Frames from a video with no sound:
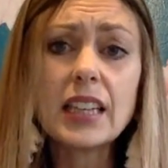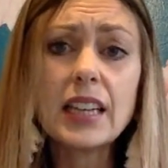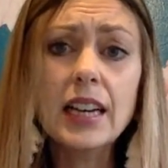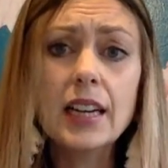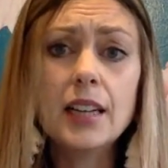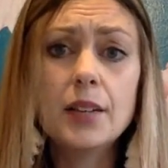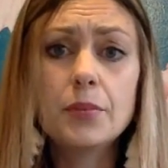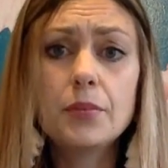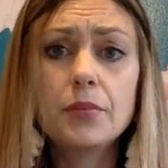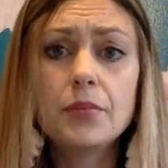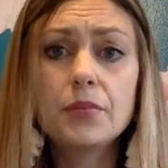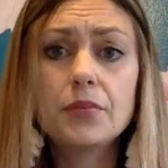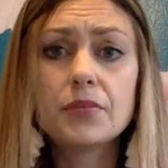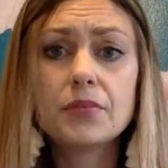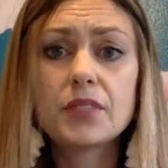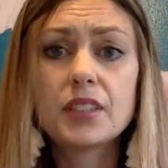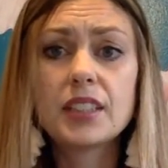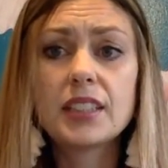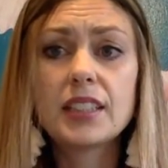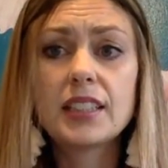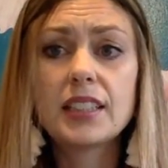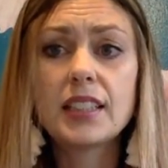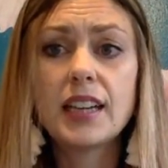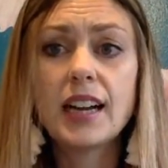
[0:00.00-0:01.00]
I
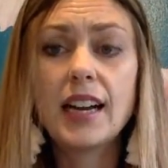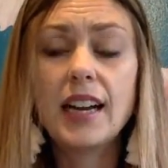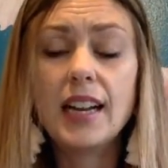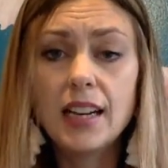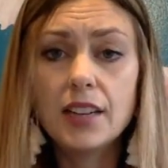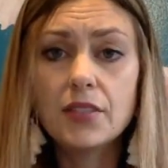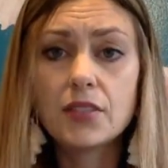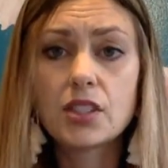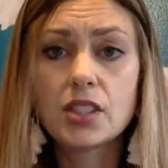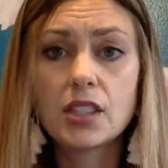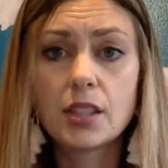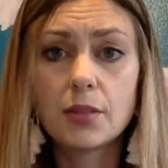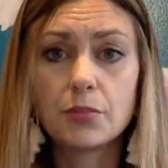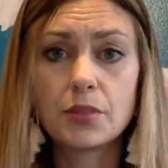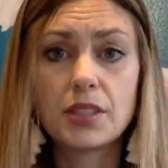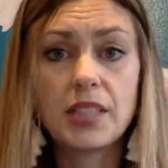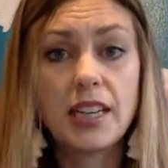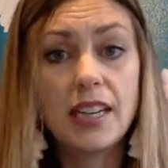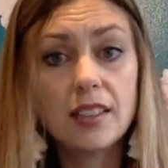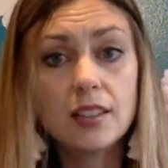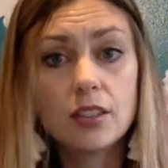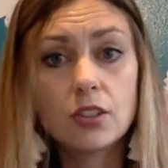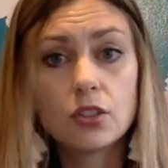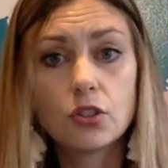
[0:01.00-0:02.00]
have some
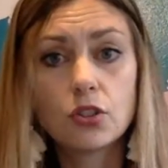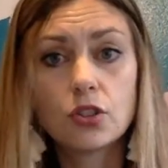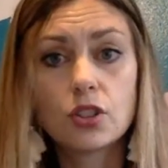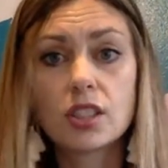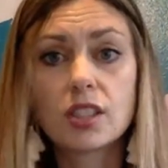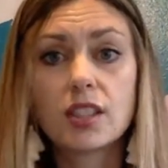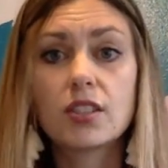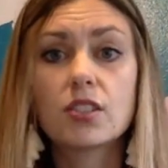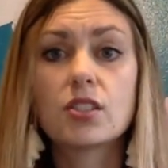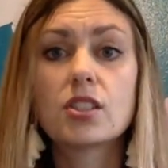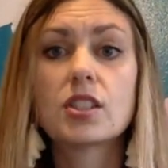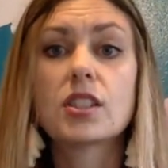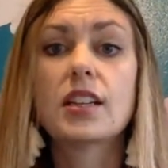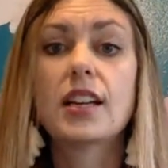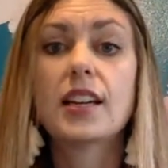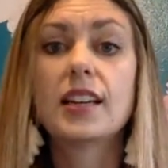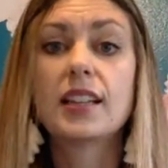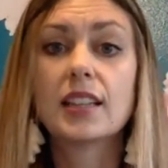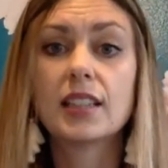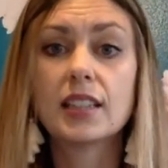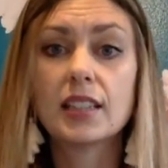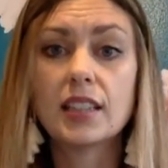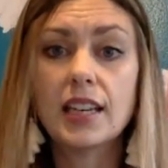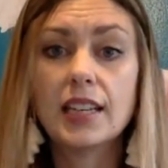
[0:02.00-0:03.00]
technical skills that I
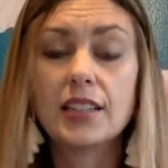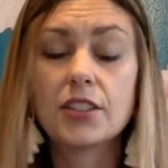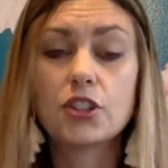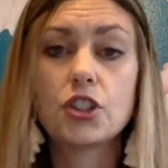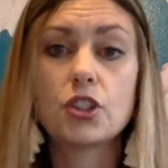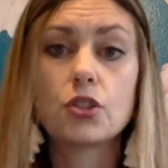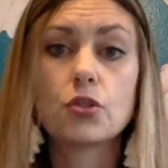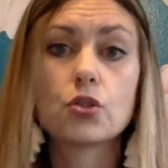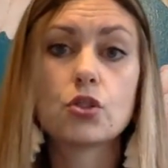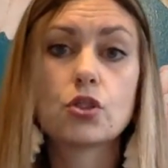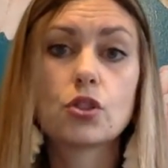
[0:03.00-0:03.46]
can lend to you.